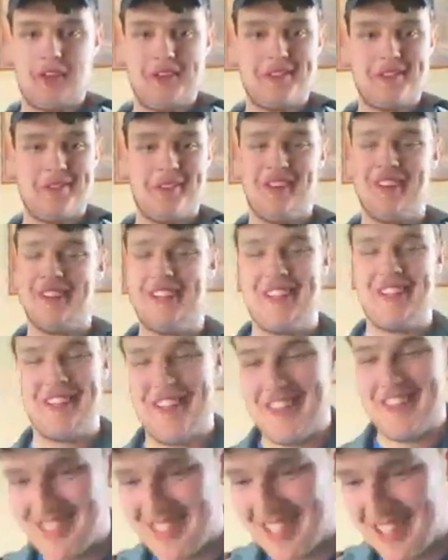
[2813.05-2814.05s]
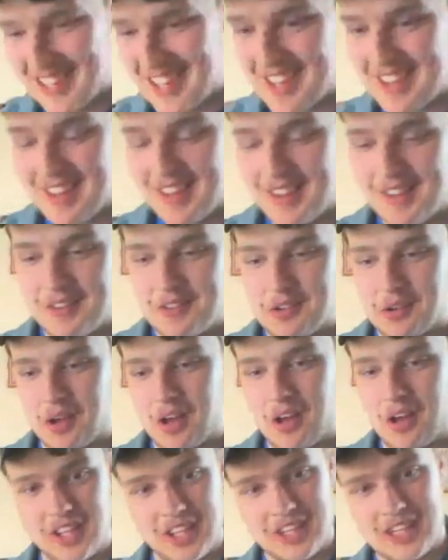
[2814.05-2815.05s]
It's really crazy. So
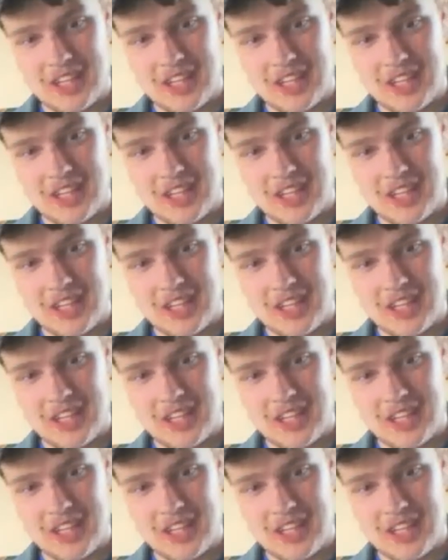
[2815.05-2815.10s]
I'll get